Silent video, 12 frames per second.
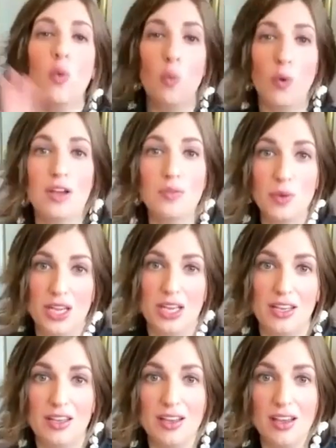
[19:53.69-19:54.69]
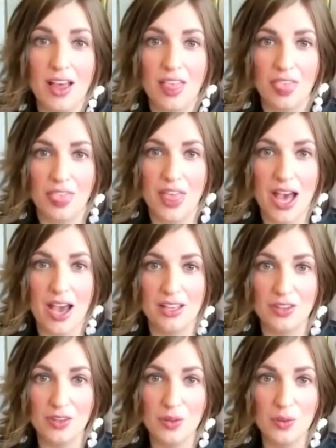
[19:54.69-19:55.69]
one way
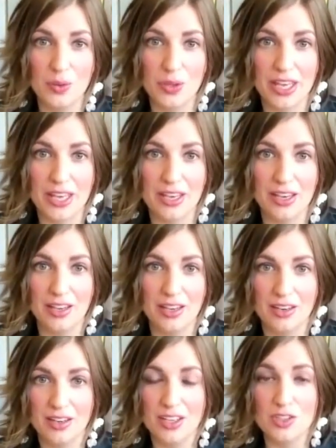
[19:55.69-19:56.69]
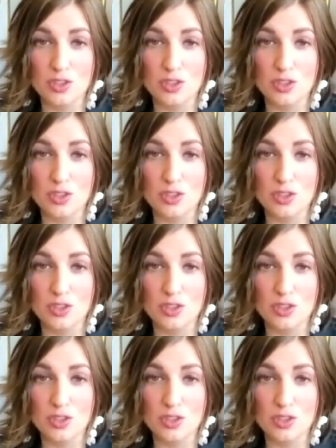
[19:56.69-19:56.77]
that you can